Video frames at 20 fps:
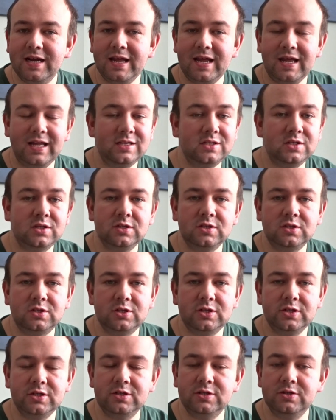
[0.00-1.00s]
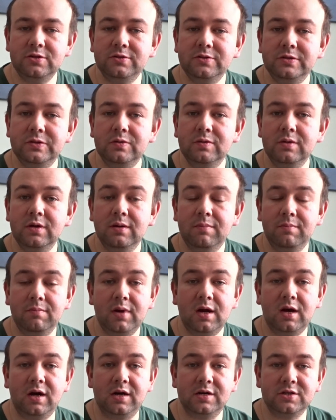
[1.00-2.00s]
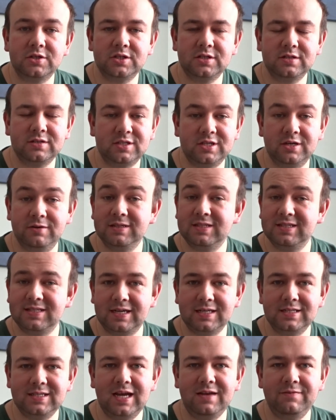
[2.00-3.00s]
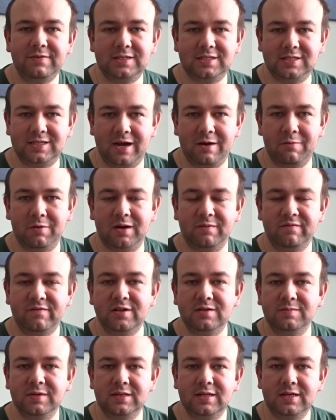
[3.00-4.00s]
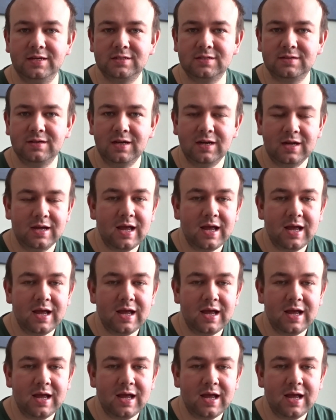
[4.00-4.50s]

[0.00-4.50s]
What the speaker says: into March, so it's St. David's Day when I'm filming this.